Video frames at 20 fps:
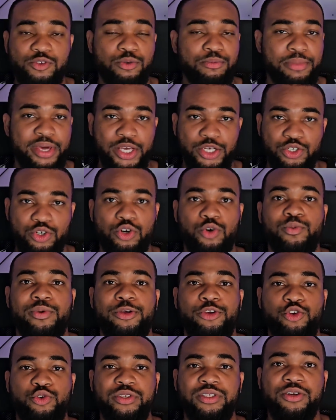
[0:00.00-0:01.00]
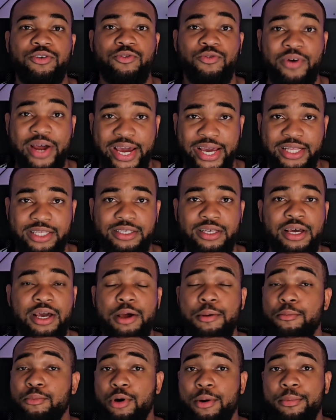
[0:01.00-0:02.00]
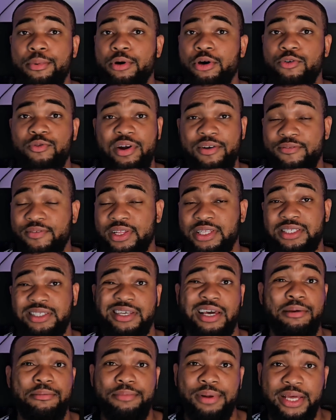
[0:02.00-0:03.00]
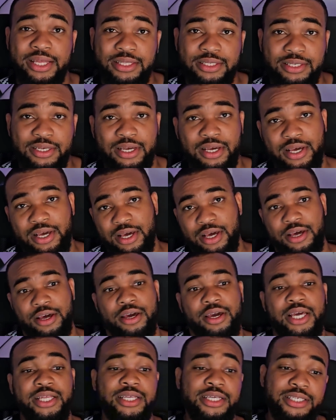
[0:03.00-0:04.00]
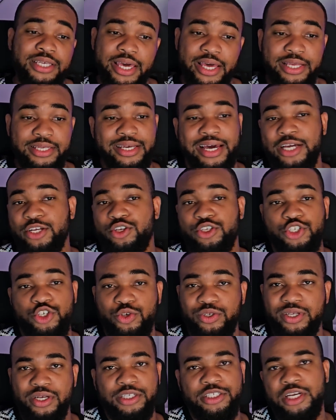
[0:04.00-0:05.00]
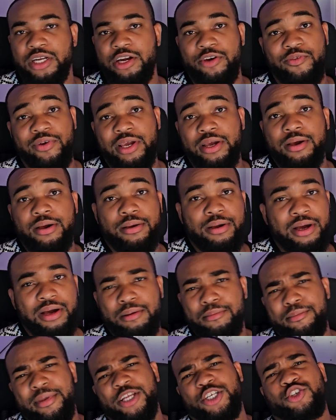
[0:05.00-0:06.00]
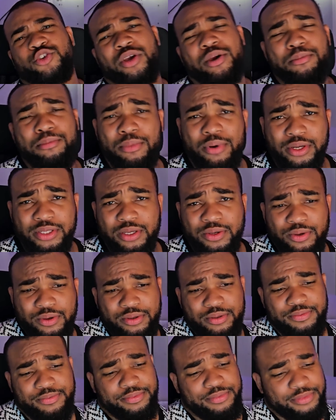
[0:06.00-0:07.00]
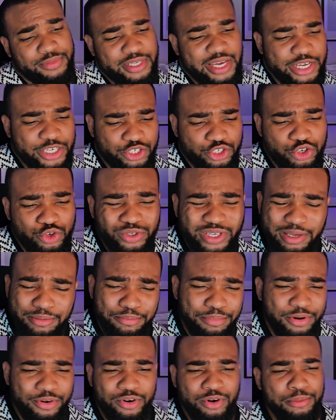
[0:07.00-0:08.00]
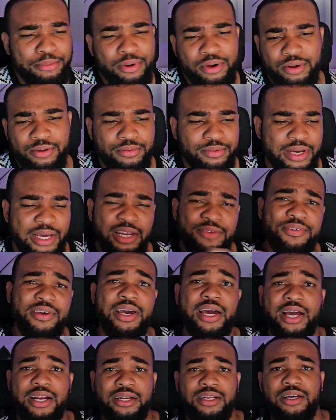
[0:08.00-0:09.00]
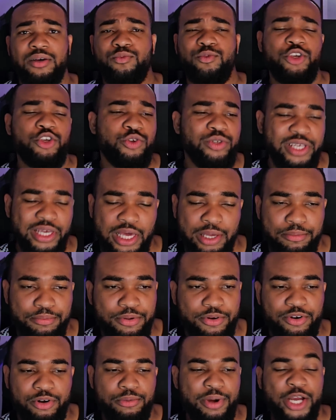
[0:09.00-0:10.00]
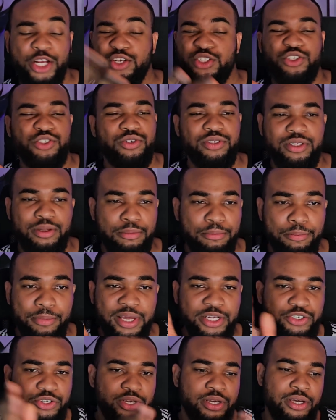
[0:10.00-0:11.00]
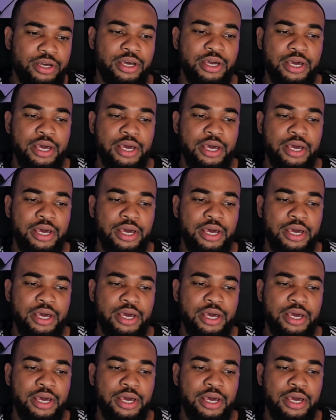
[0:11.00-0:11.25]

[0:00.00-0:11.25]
to make sure we use the right proper Revit template. In this case, I just used a generic metric model. I should use Imperial, but I live in Canada, we use Imperial. I just used metric.